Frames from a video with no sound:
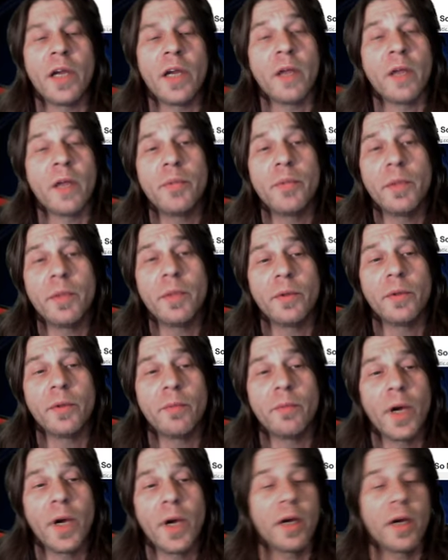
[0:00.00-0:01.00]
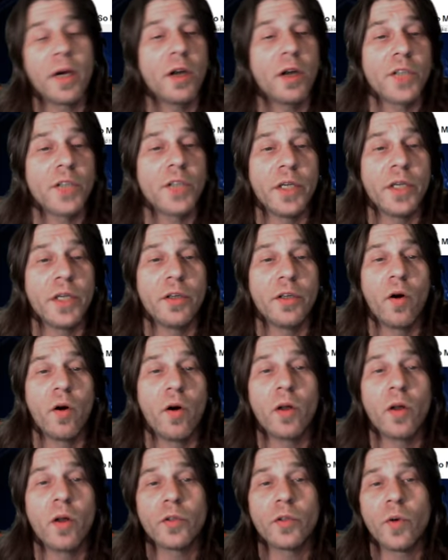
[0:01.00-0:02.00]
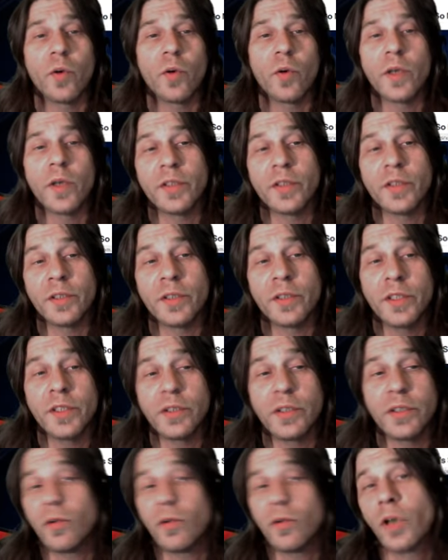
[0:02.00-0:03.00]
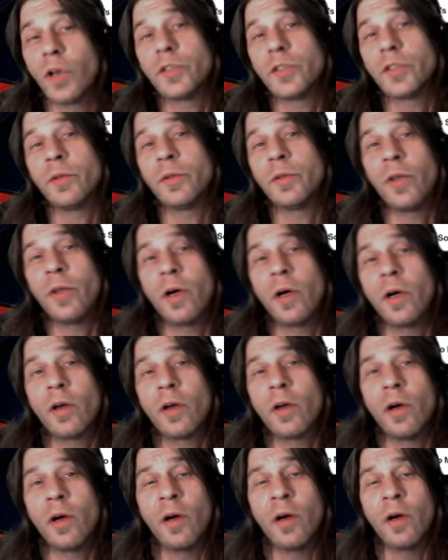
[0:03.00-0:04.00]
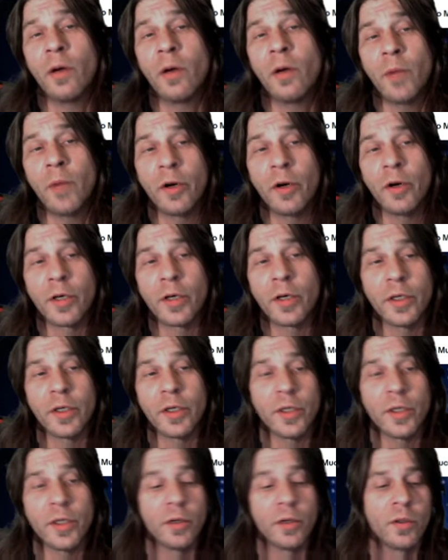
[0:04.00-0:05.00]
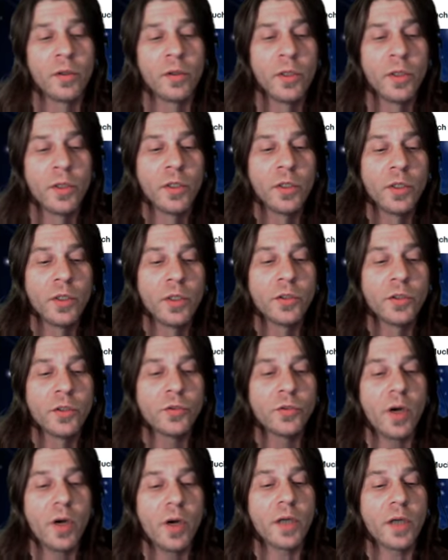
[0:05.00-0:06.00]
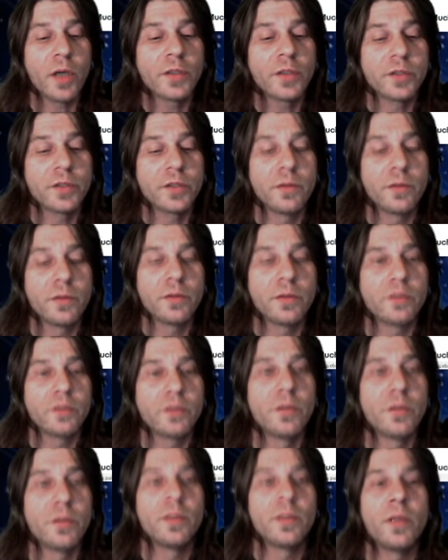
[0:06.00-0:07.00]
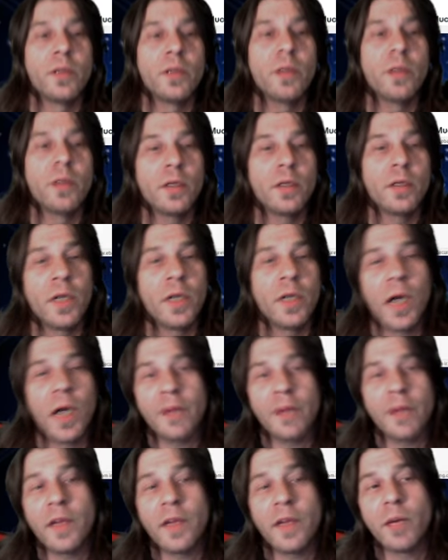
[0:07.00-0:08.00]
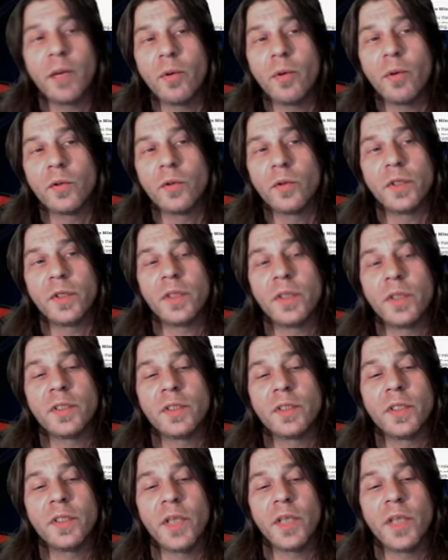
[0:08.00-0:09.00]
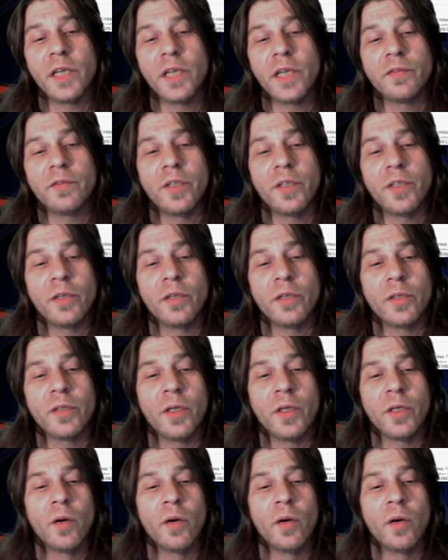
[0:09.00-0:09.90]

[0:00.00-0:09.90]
and people buy cars on here all across, at least across America. Trucks. And I think I posted this in the last video.